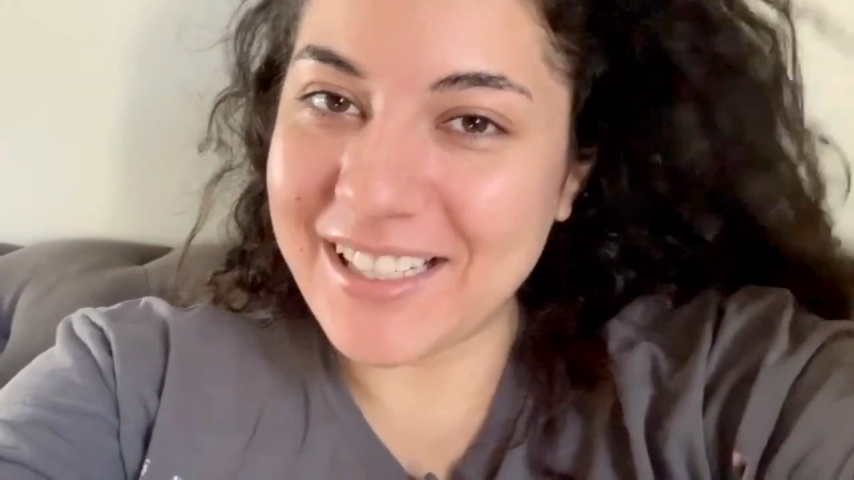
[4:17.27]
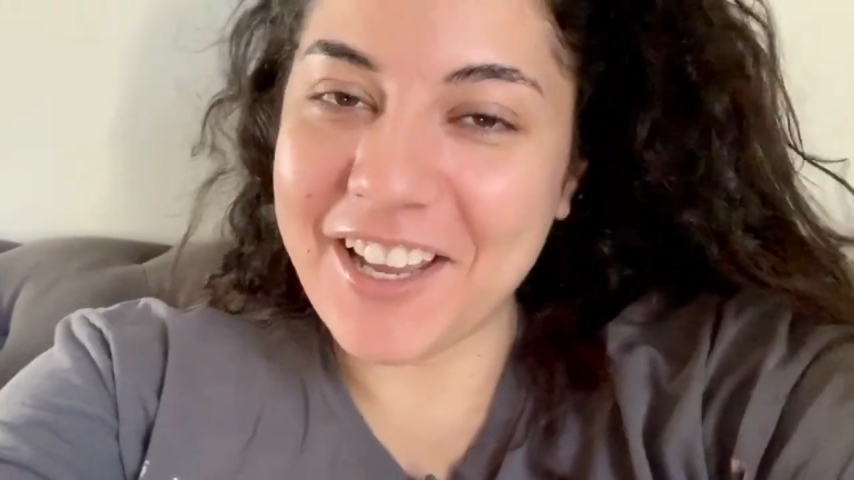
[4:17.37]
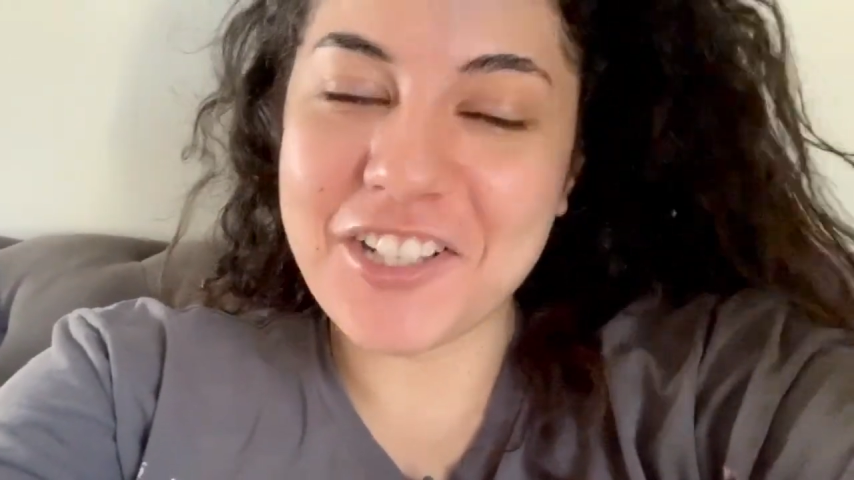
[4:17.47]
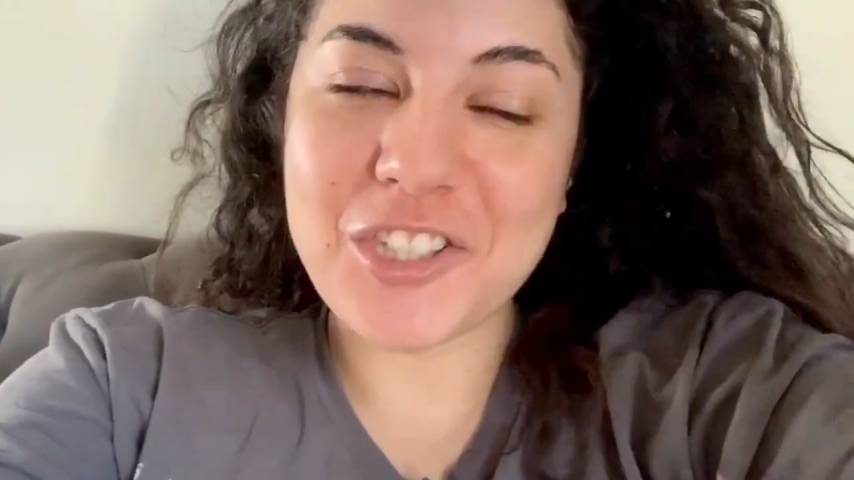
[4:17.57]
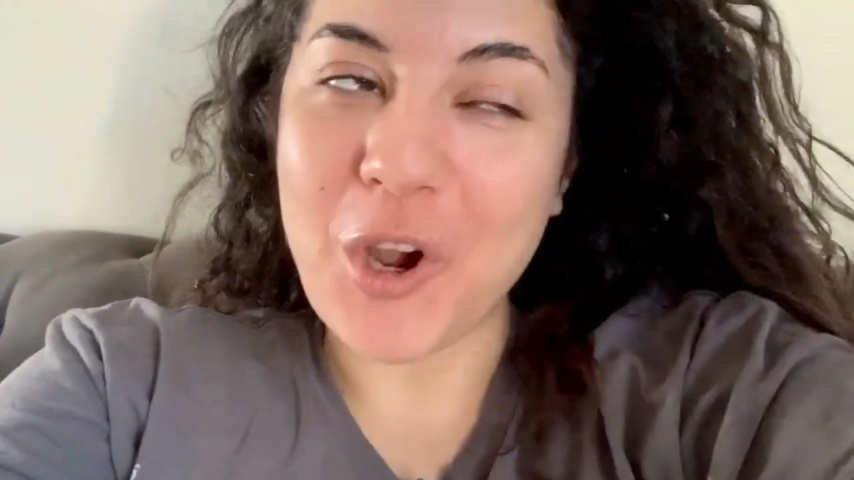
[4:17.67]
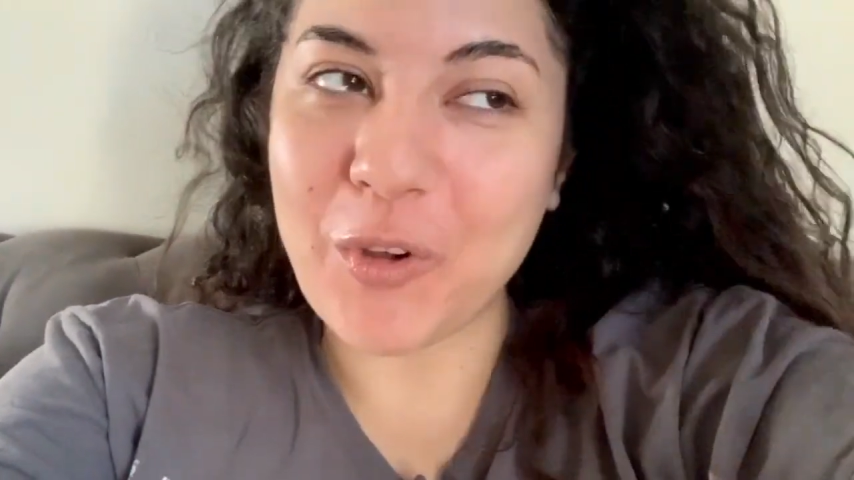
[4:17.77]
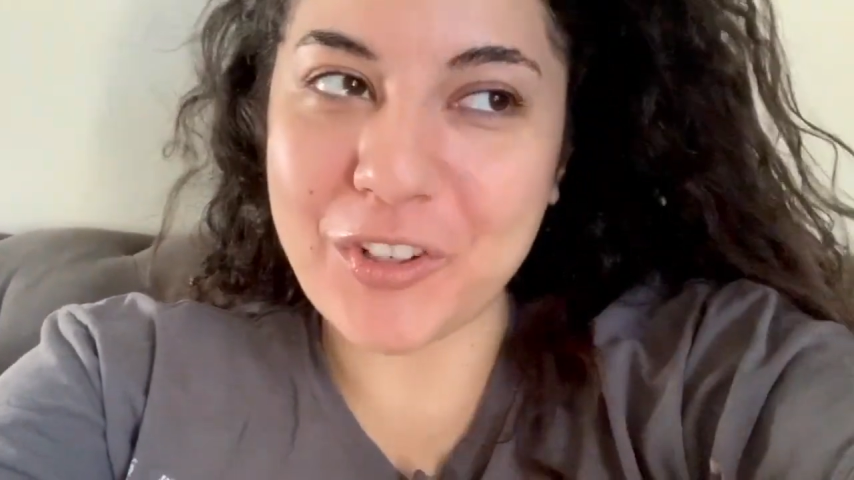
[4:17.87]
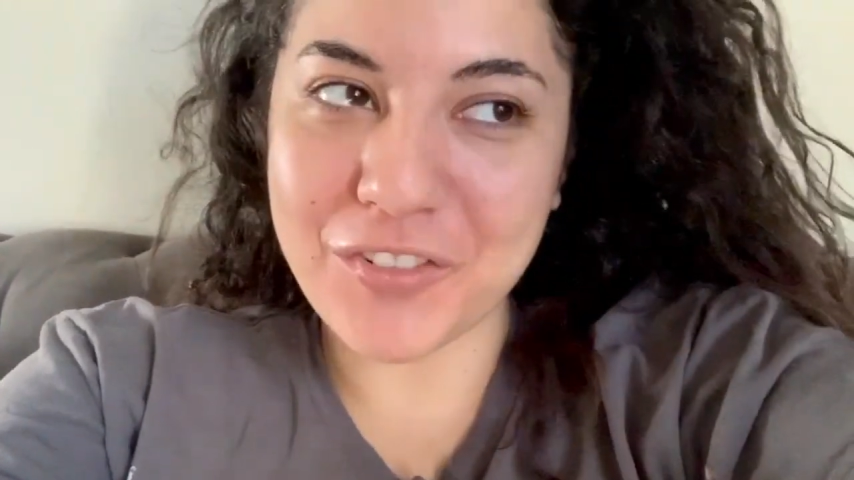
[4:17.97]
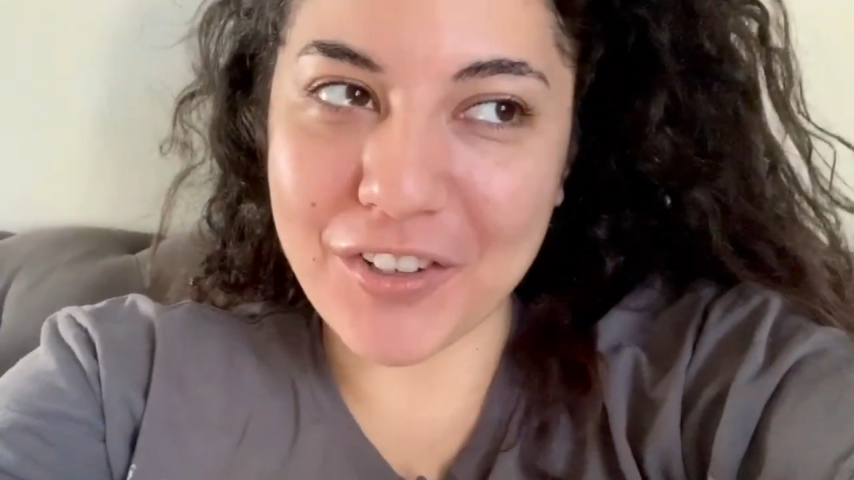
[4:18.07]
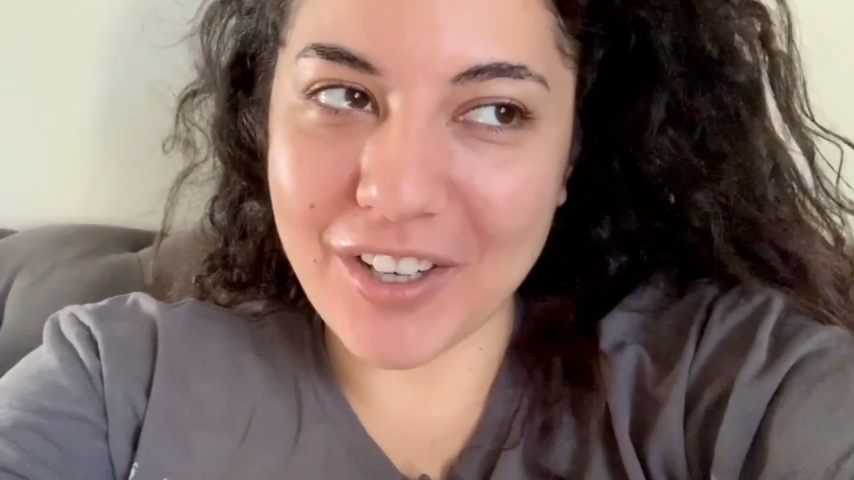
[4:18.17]
I totally
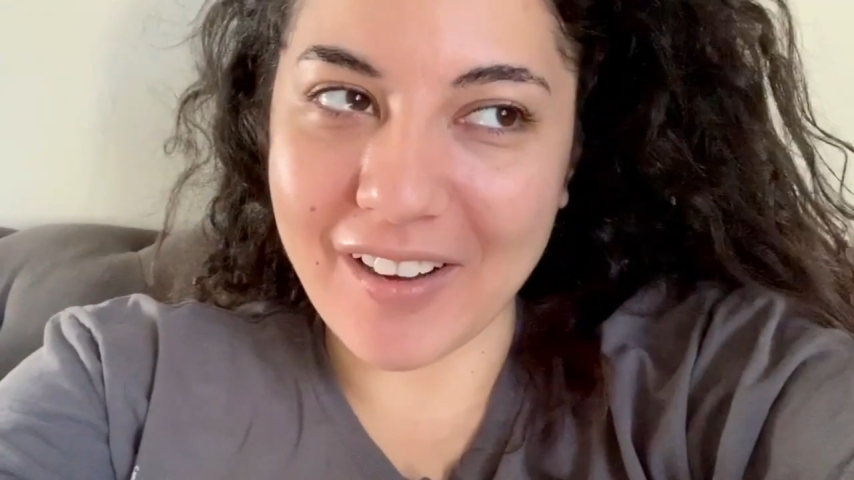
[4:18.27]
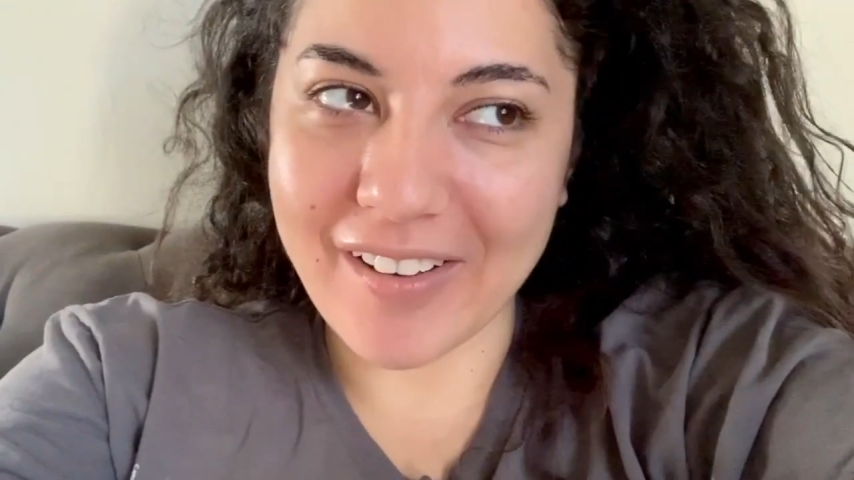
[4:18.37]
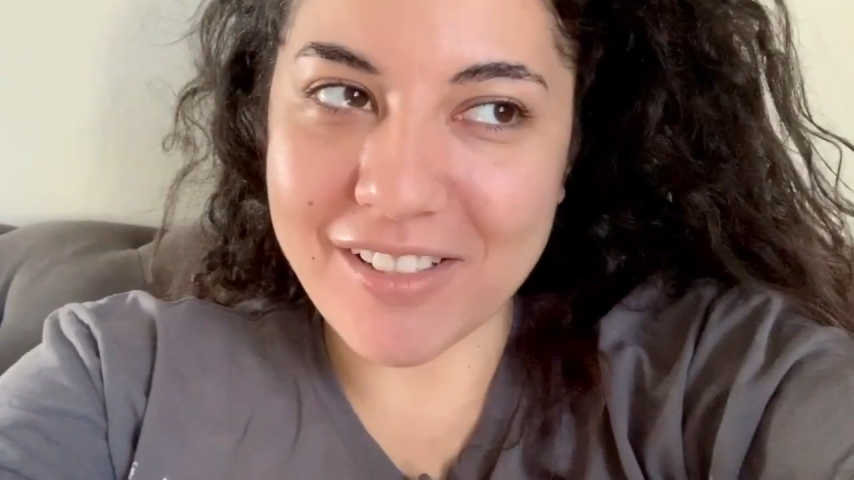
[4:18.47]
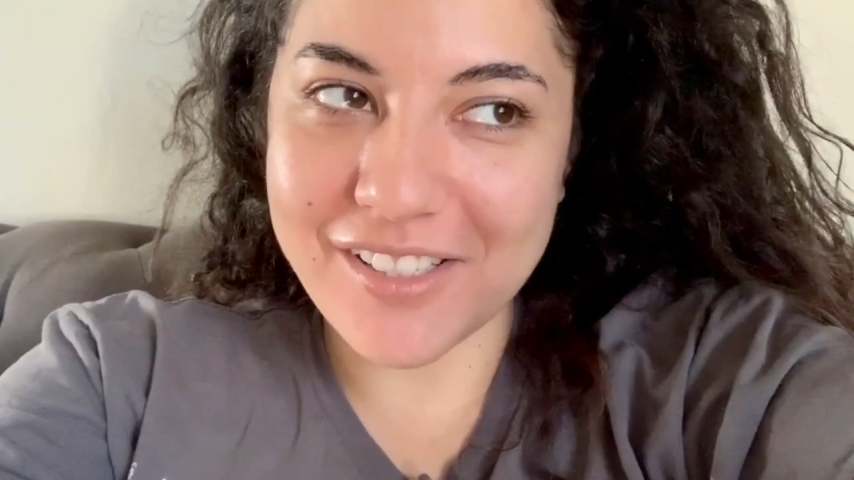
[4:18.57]
forgot to